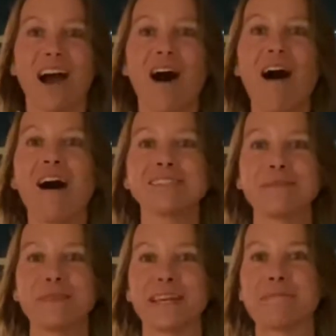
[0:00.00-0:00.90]

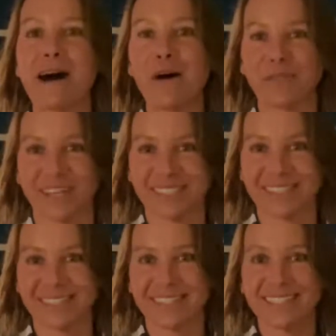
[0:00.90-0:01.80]
awesome thing about this.
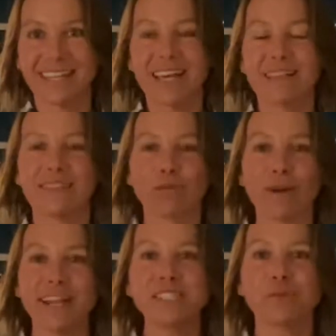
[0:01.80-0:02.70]
The
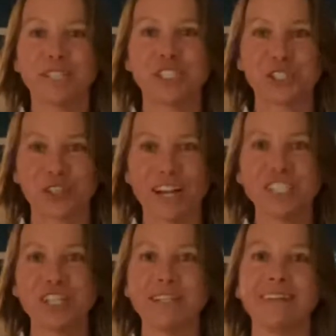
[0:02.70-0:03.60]
race
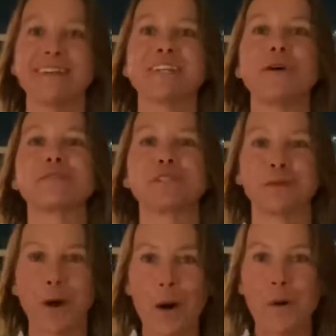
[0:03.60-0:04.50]
registration goes to
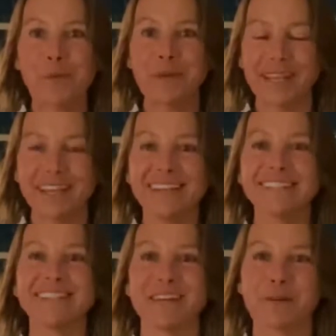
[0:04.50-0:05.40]
Home
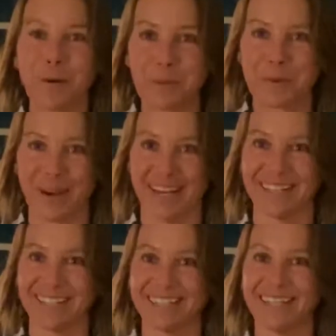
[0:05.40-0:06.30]
Ease
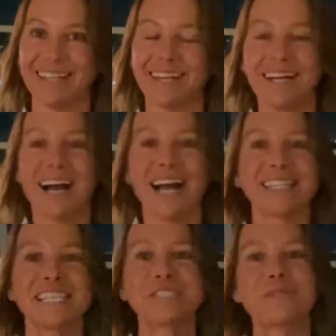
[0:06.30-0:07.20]
Incorporated. I'd
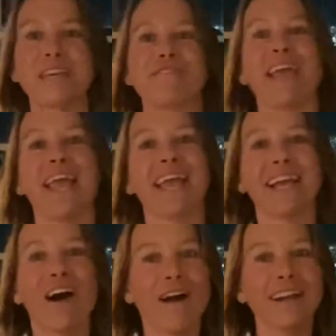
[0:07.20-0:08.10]
like to give a
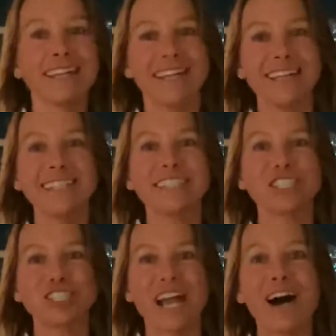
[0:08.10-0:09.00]
hearty
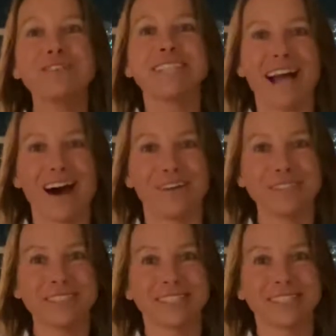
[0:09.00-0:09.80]
shout out